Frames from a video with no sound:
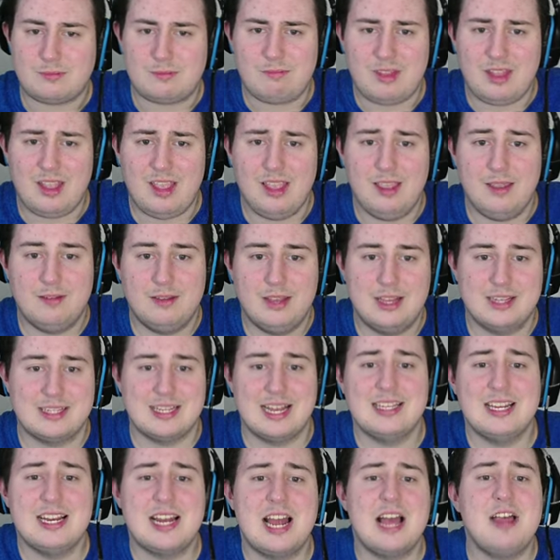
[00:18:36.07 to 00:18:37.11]
Because that's
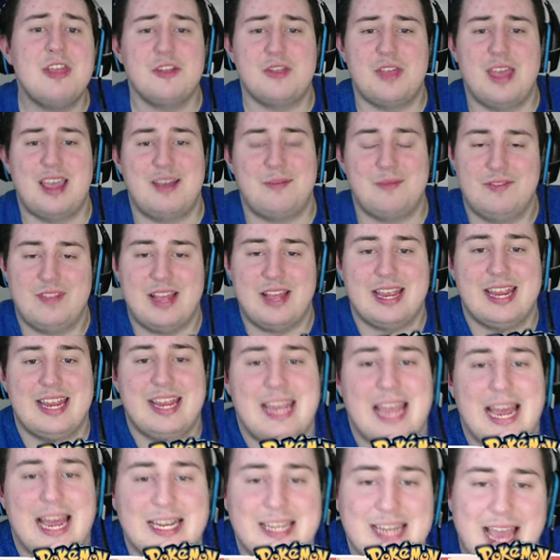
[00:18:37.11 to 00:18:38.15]
another thing. We've like yet
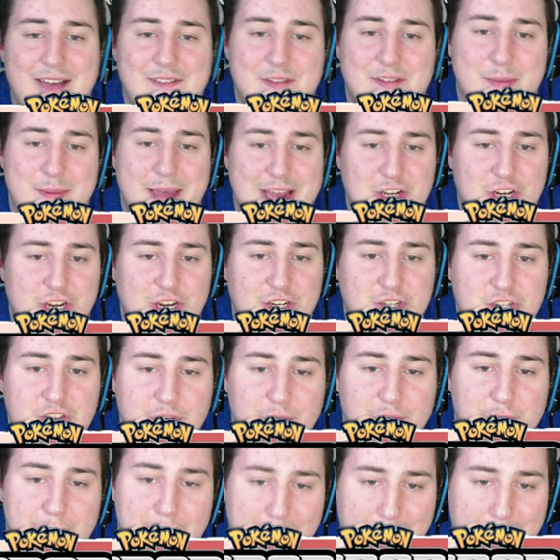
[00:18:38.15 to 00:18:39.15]
to have a Magic. Cheruwee.